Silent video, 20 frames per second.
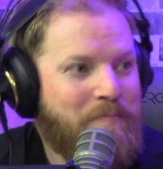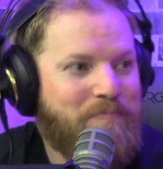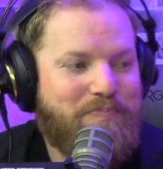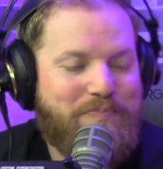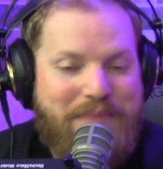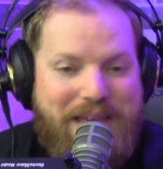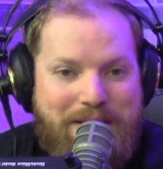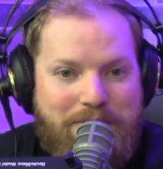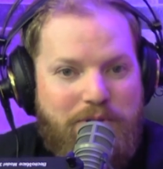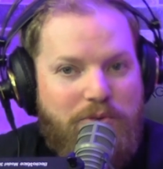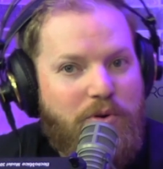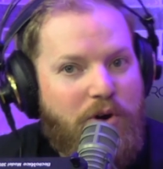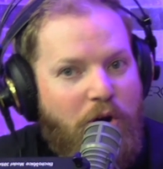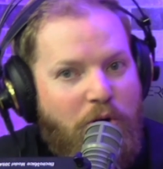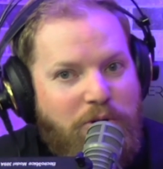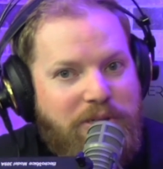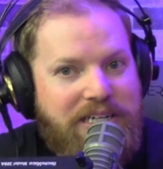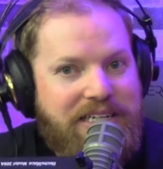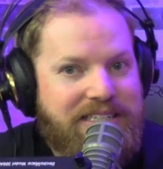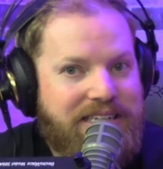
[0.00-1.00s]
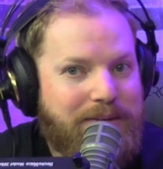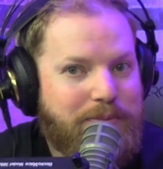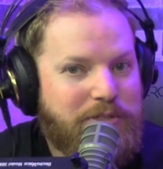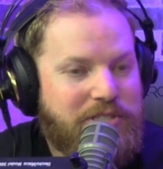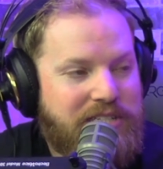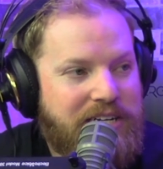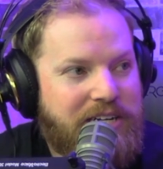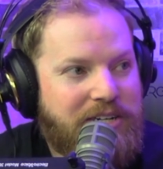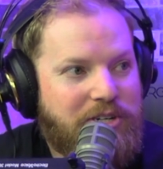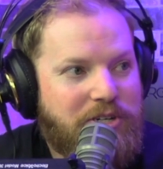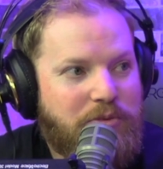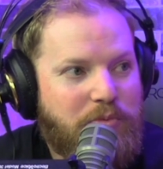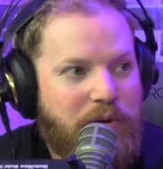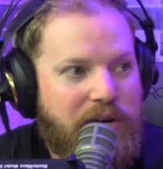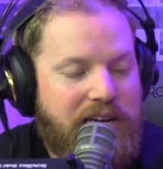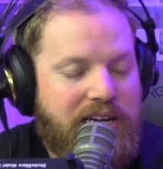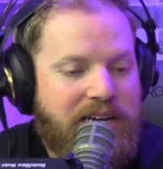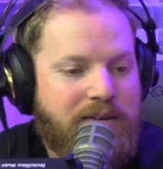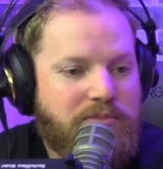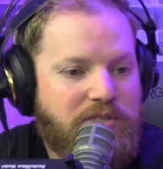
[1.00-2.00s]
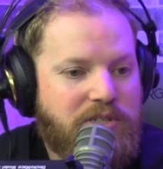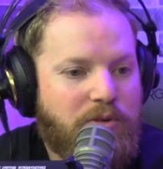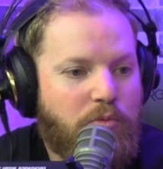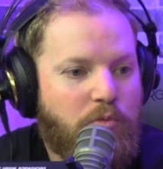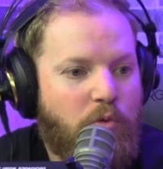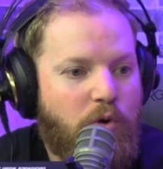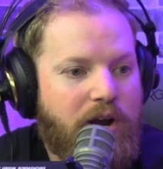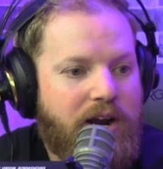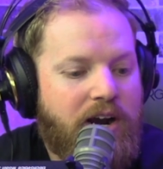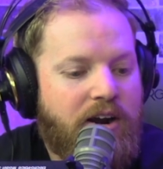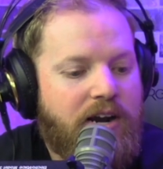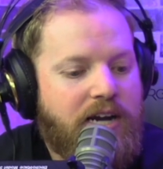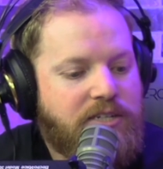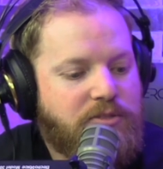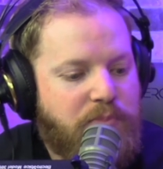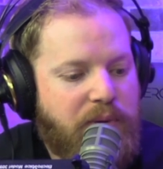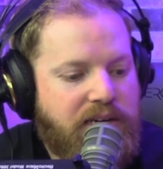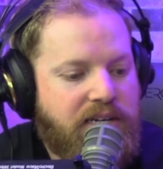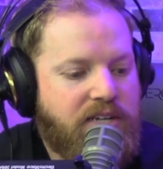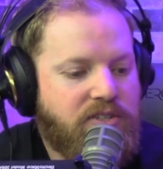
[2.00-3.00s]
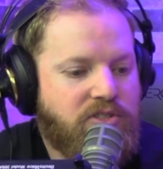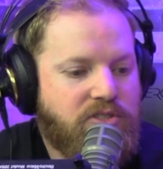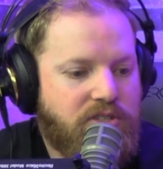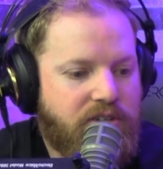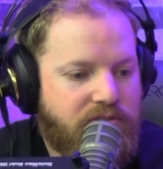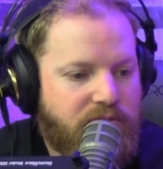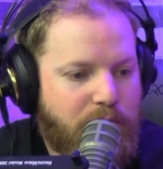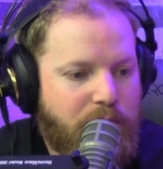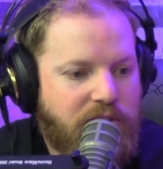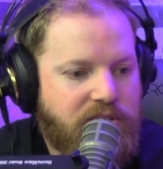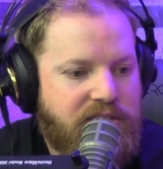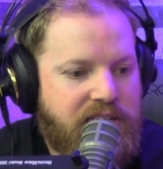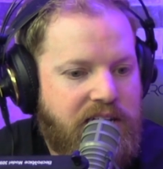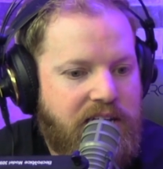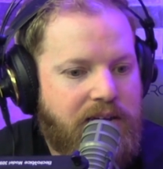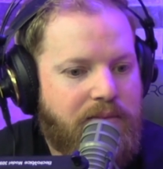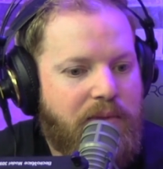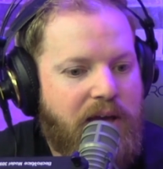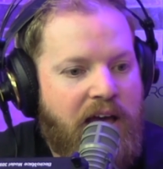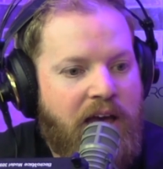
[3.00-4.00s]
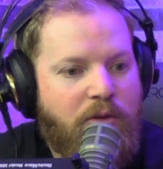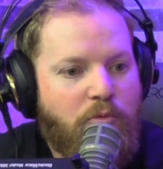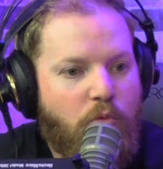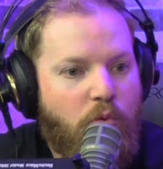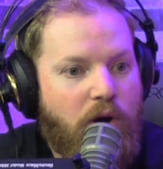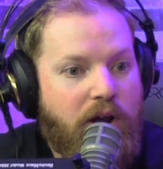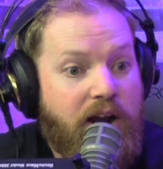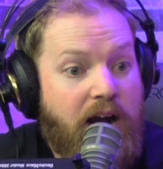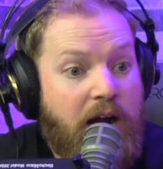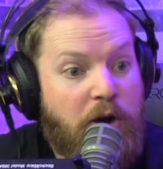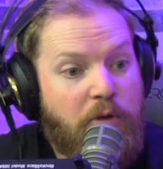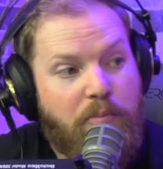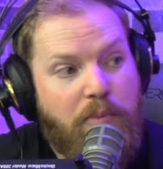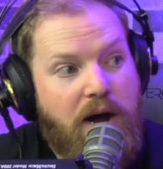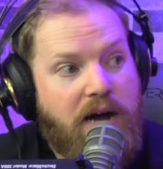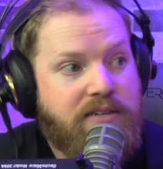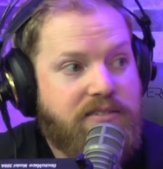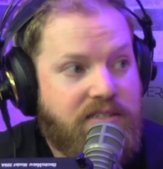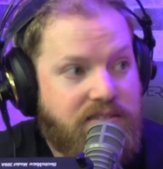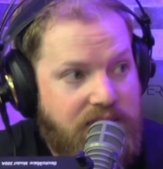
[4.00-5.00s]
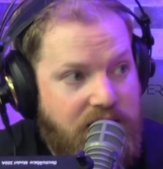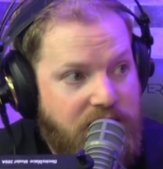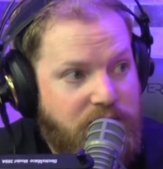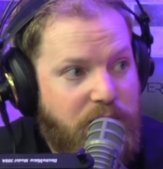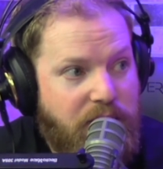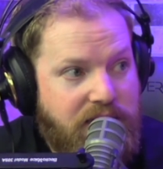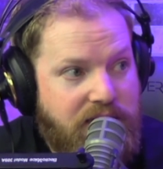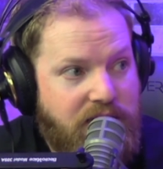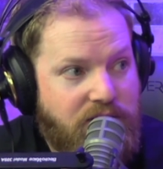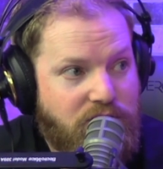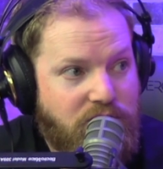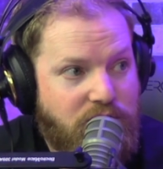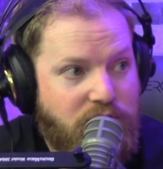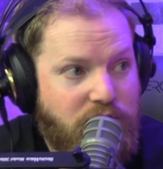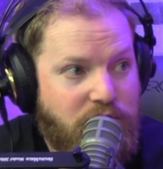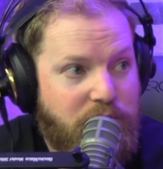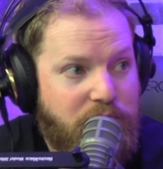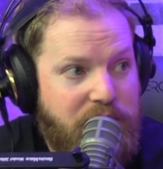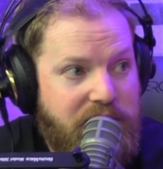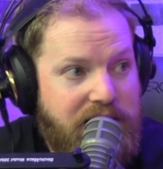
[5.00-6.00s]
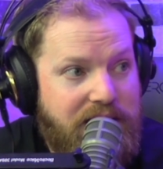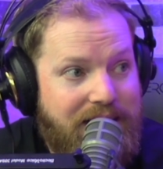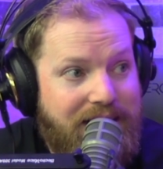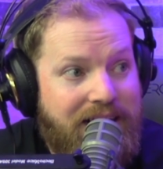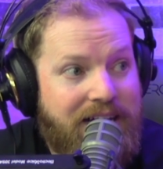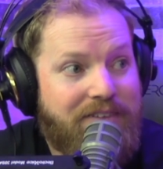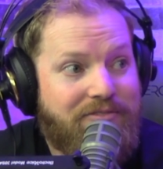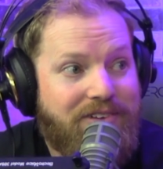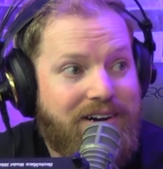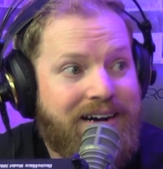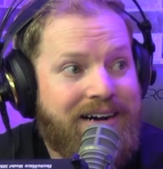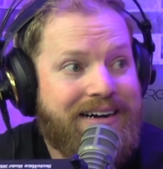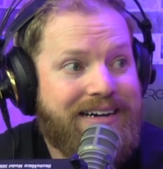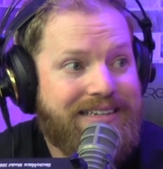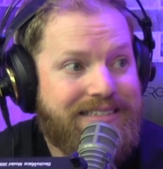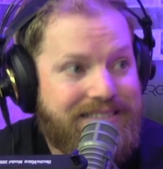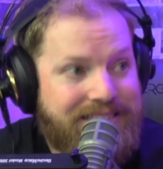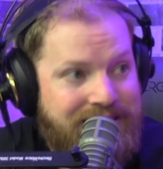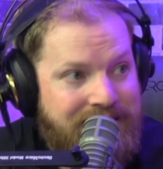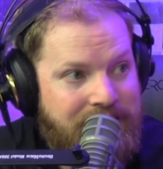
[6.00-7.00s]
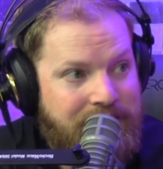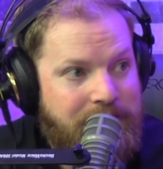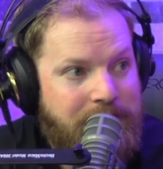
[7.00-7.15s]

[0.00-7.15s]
Maybe we're holding a double standard when it comes to what our expectations are from our team and what our boss's expectations should be of us.